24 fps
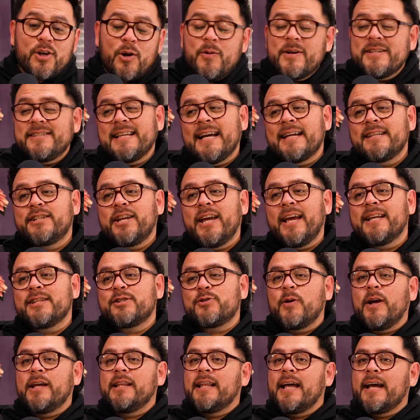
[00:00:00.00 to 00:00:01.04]
always that
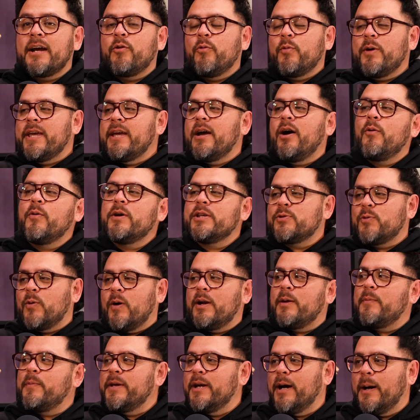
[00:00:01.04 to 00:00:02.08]
chance, right? Like we always
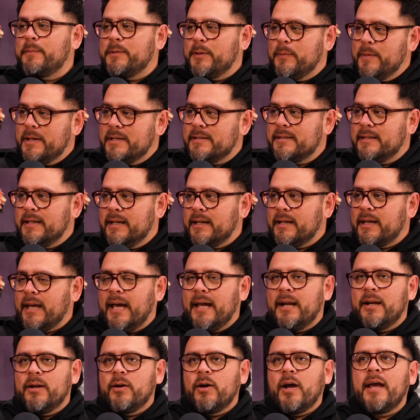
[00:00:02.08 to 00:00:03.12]
want to be optimistic,
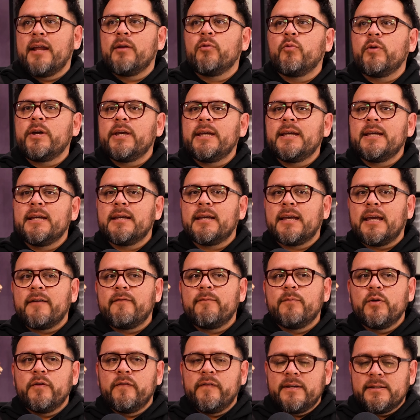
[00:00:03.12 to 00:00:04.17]
and we give
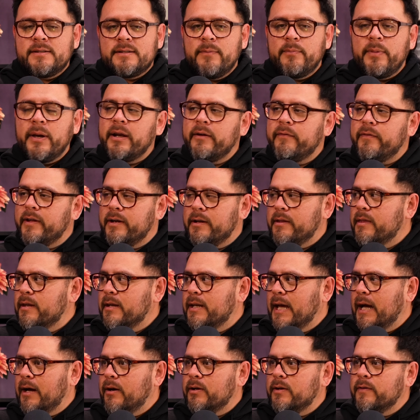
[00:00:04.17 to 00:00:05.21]
movies the benefit of the
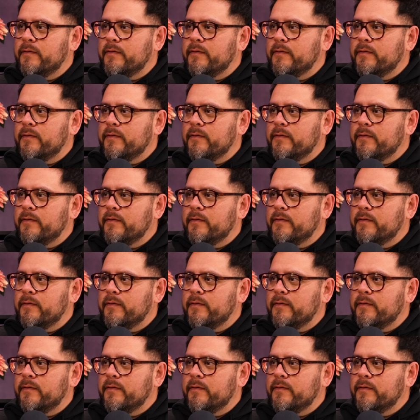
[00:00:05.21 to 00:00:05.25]
doubt.